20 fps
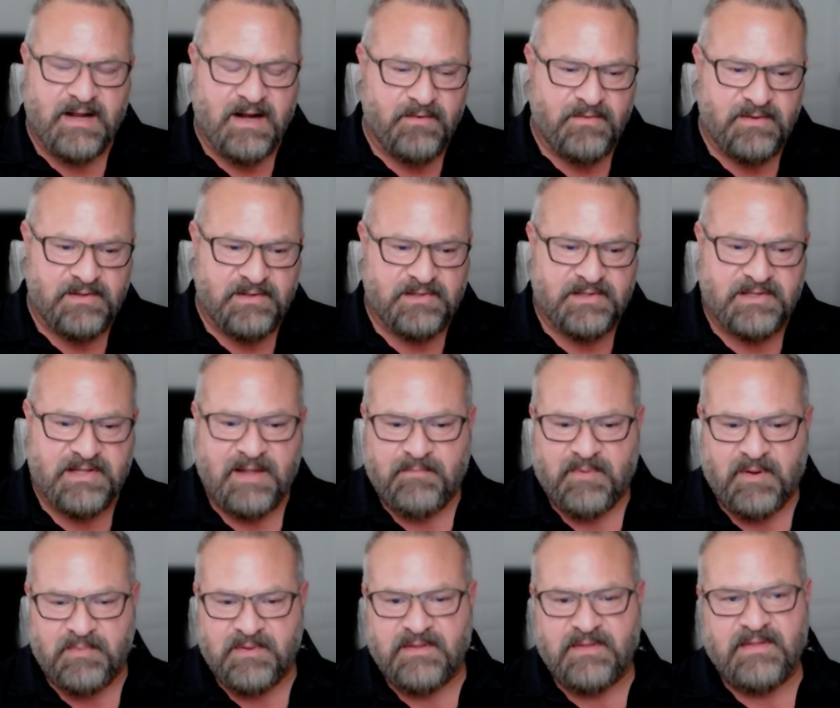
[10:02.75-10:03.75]
that I would just step
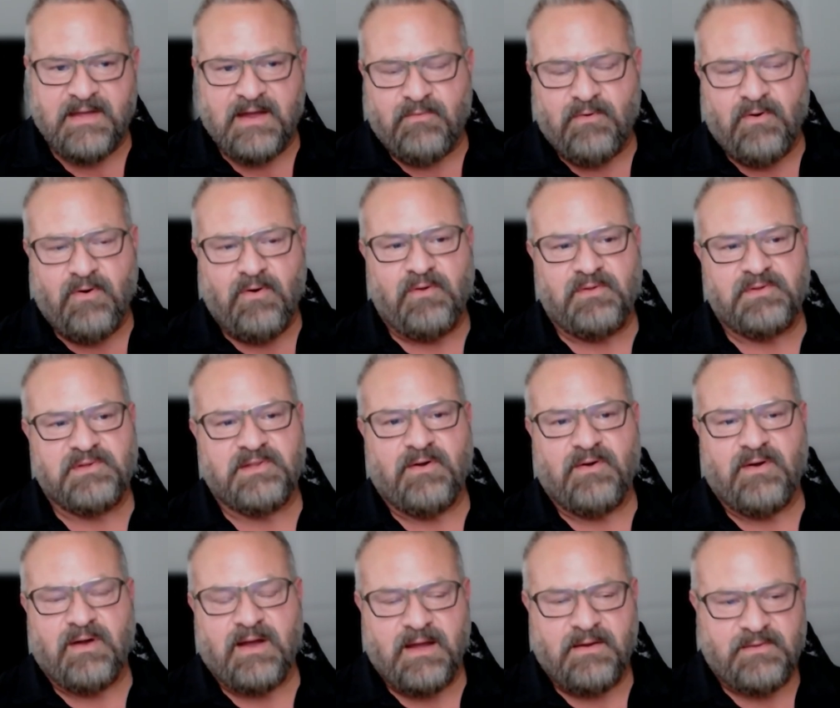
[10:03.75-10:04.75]
up into that role.
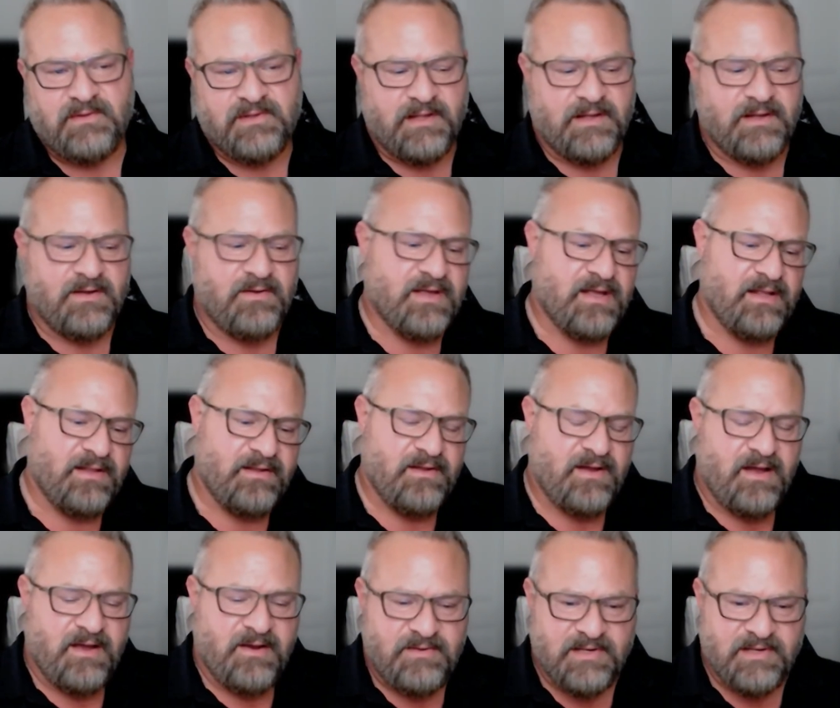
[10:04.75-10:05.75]
So I was like, okay,
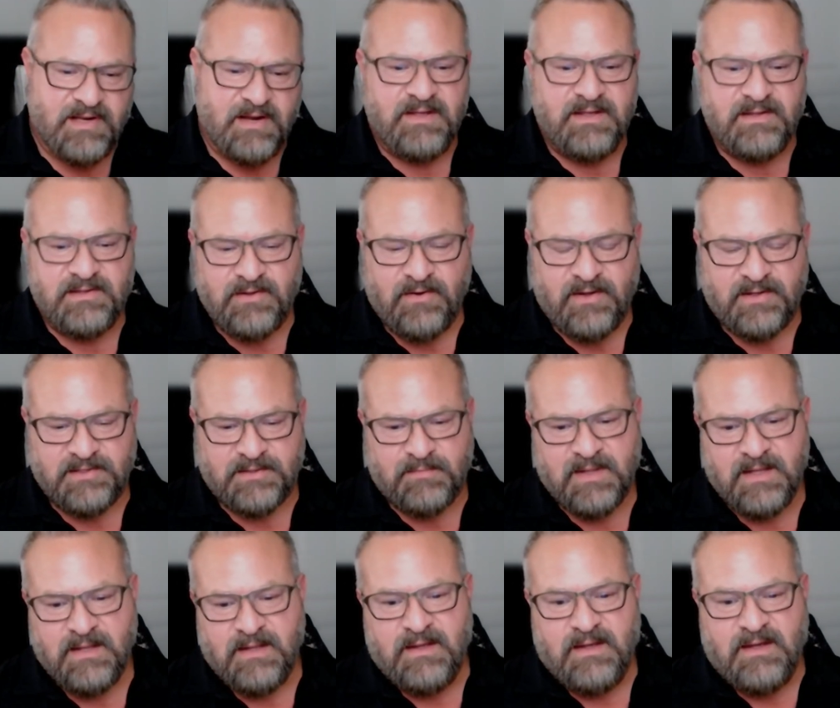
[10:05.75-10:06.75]
hire Jerry. He's awesome.